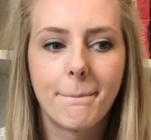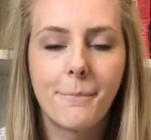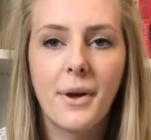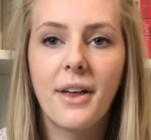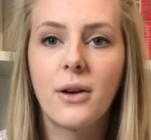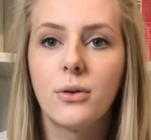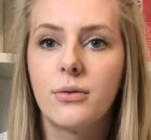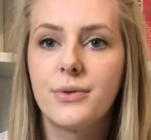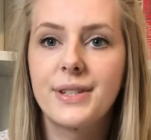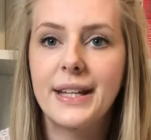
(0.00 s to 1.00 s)
without
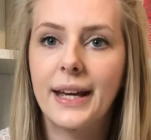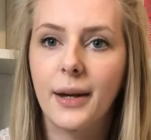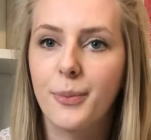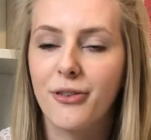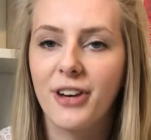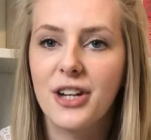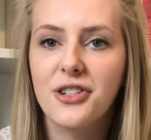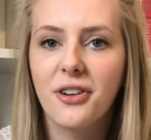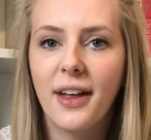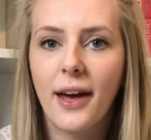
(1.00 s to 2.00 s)
seeking
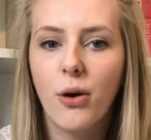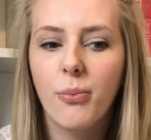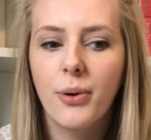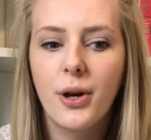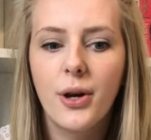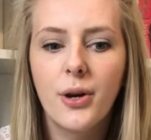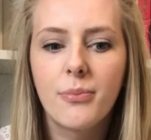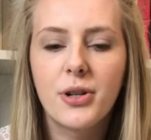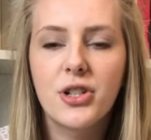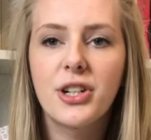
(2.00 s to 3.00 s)
professional help,
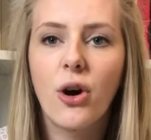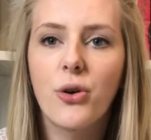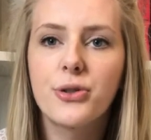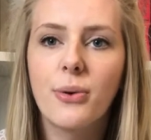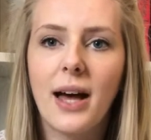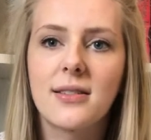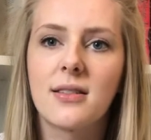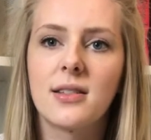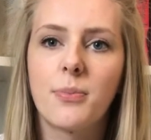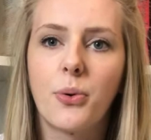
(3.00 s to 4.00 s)
but she also has the
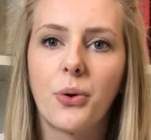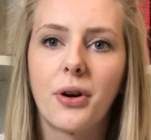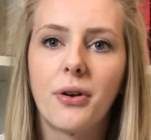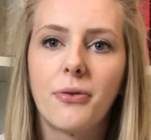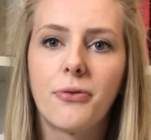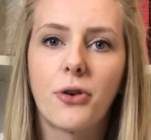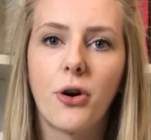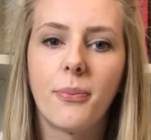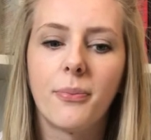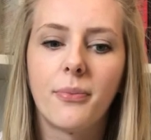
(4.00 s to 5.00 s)
support
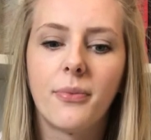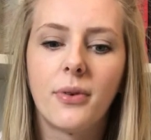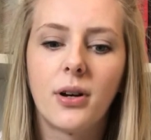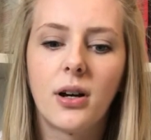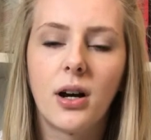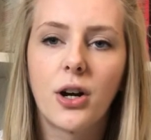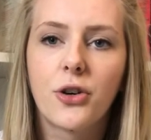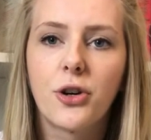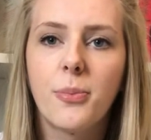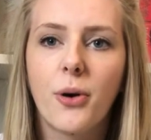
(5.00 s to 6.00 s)
from her
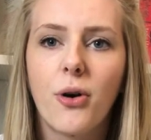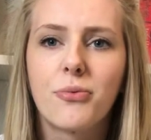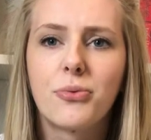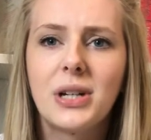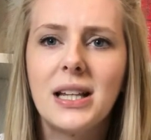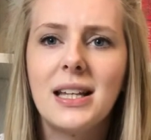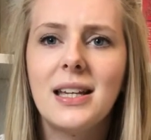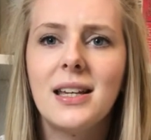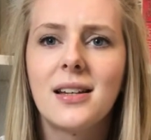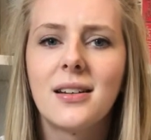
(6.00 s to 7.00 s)
group of
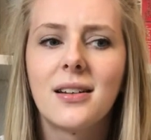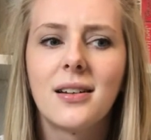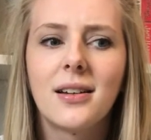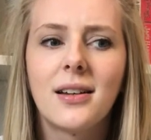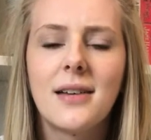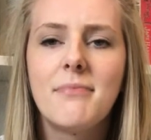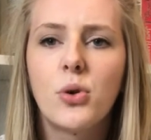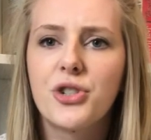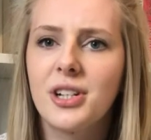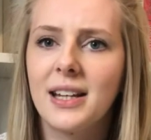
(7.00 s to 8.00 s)
really
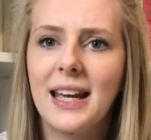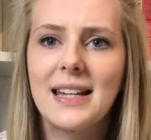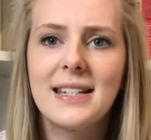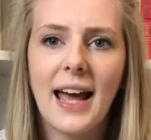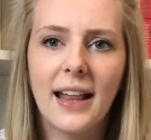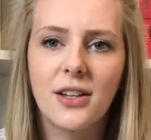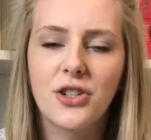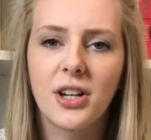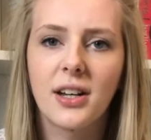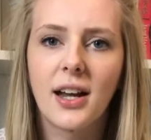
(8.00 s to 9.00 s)
emotionally
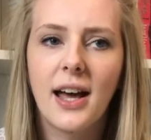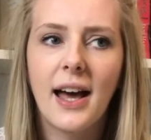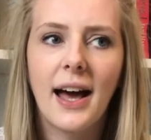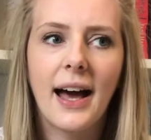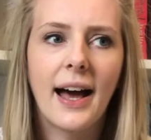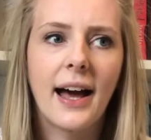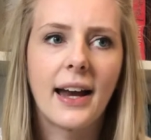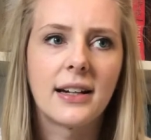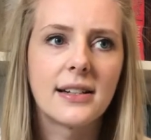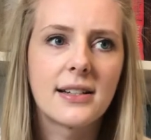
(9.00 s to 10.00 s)
intelligent
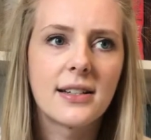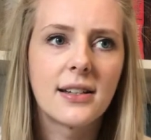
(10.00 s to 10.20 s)
and